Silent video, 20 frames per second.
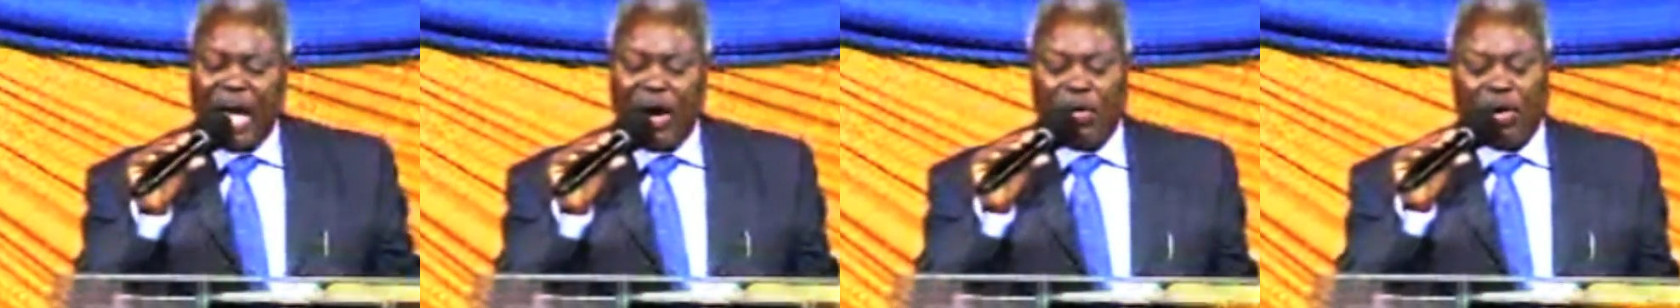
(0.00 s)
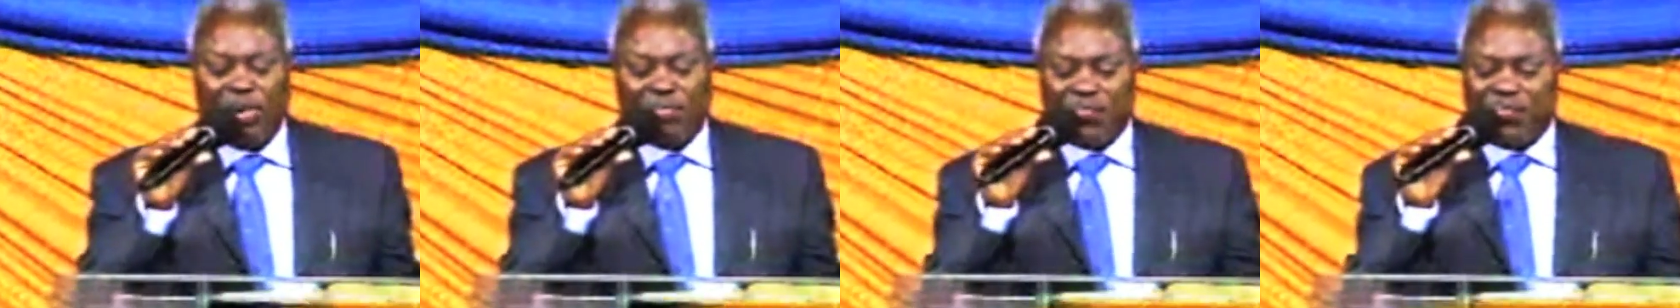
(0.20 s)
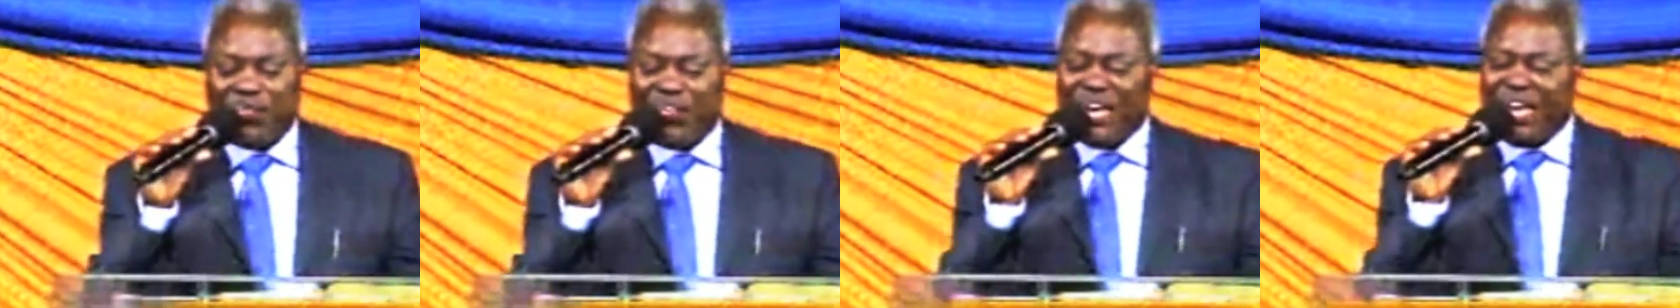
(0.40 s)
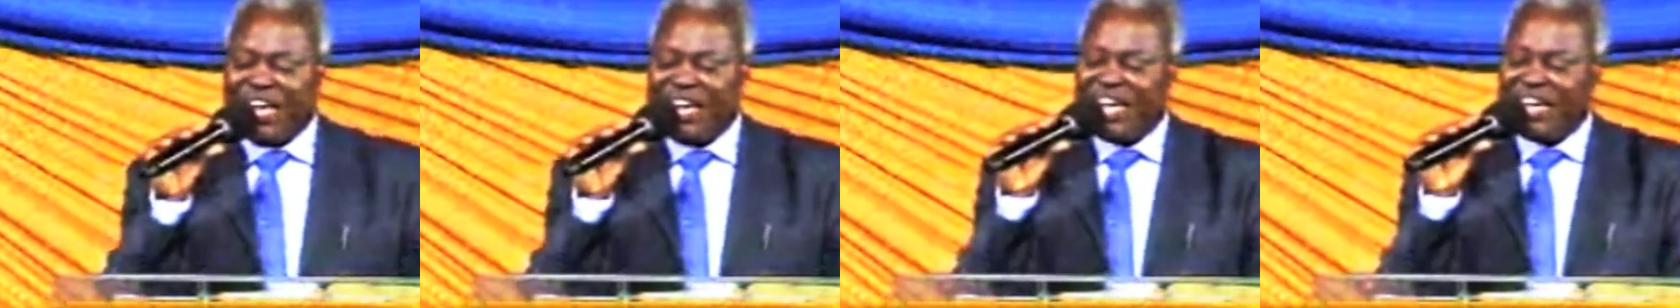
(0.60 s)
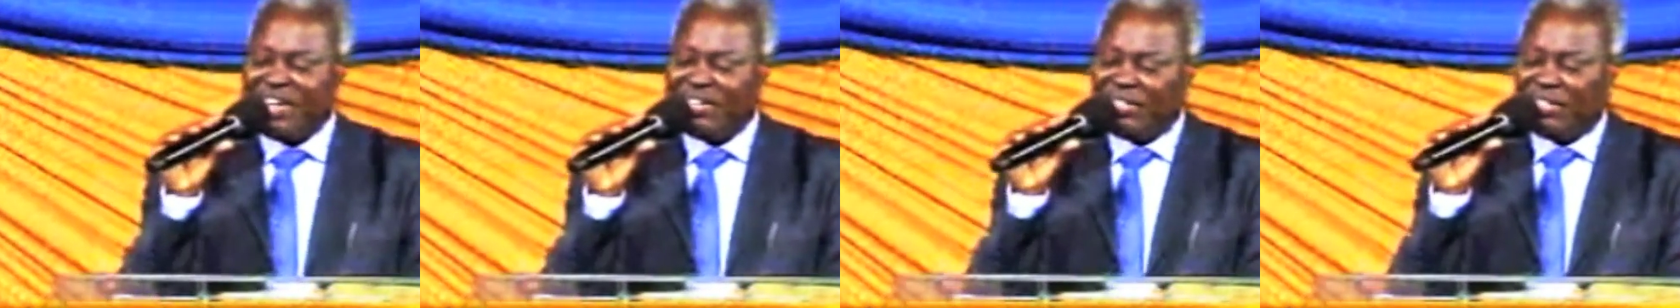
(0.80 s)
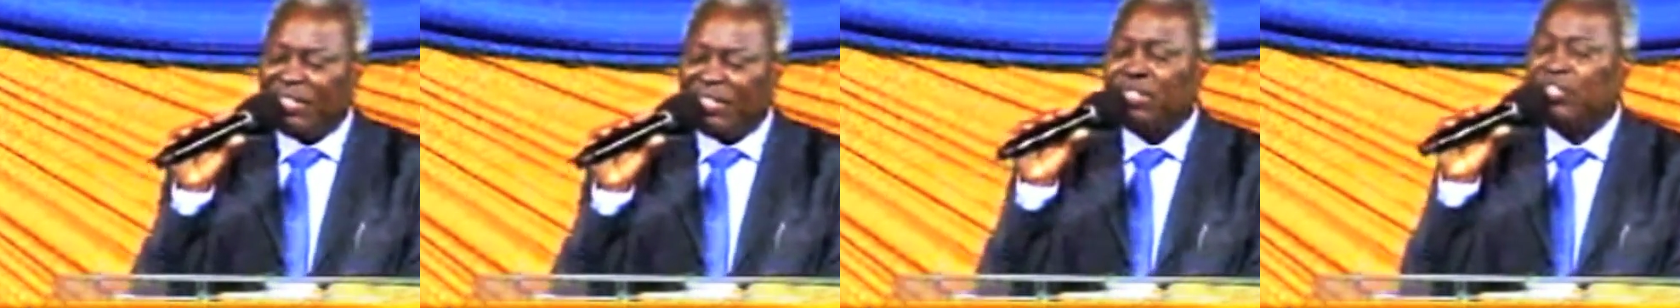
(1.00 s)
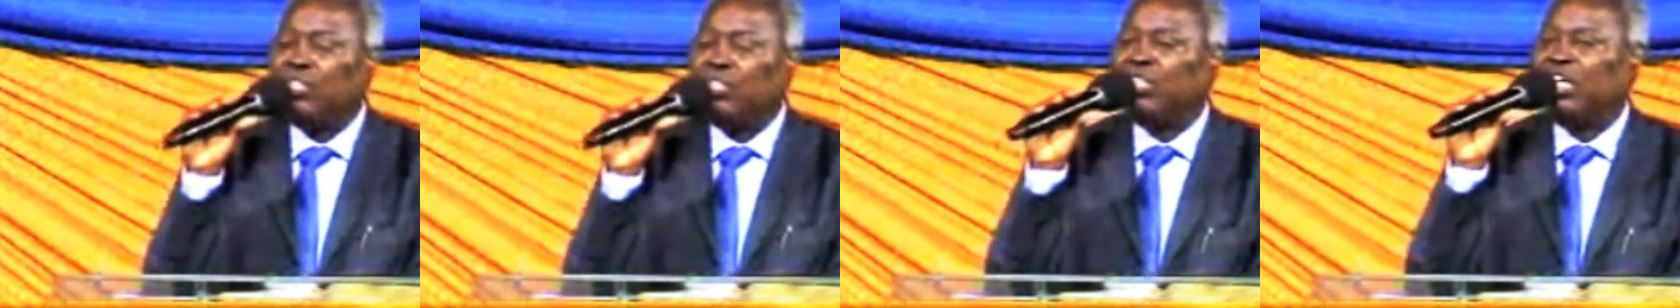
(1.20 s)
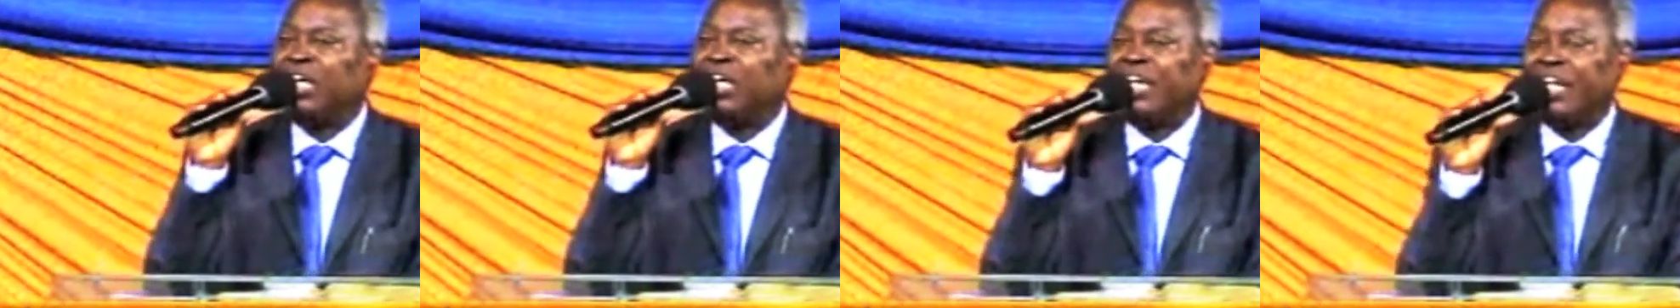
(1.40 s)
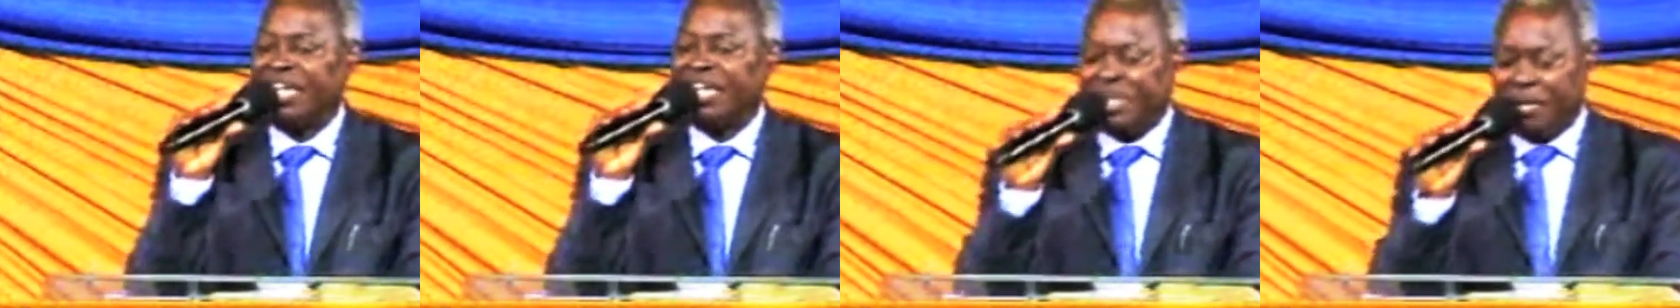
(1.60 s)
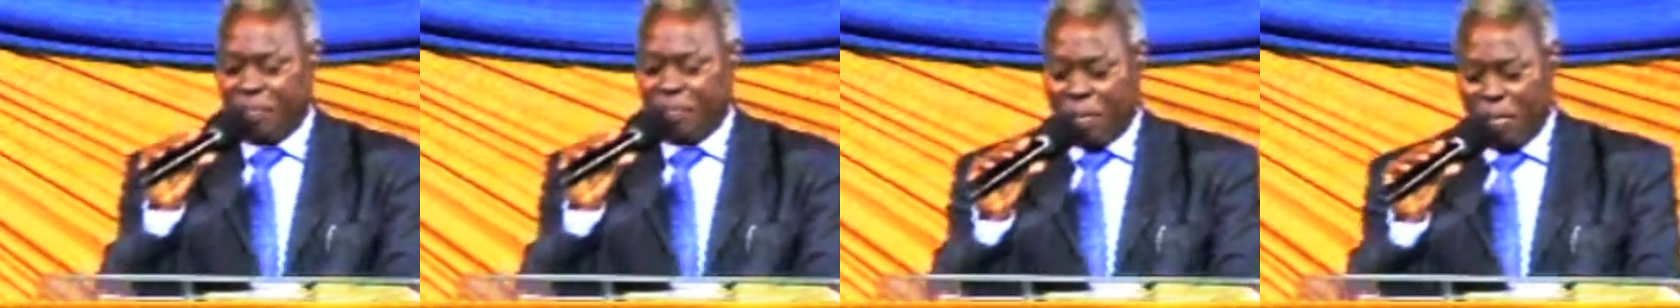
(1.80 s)
our faith
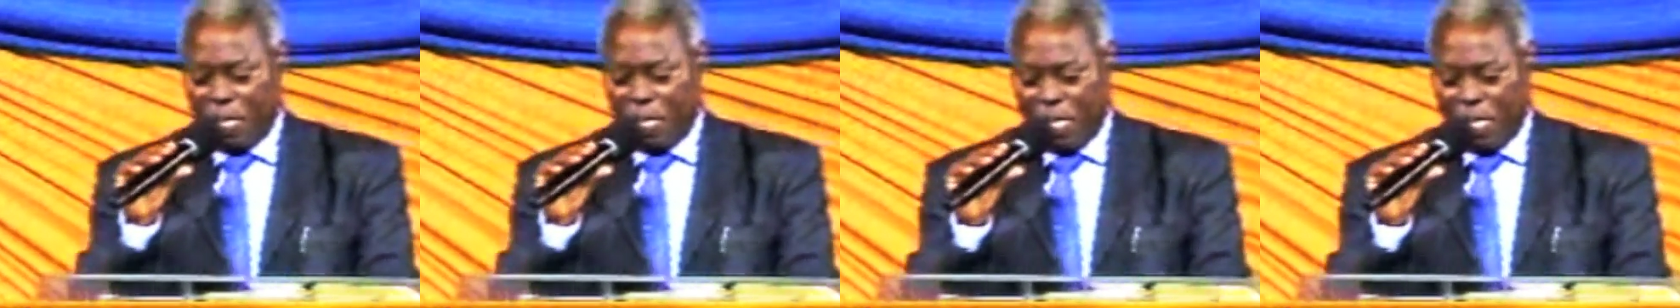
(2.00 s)
journey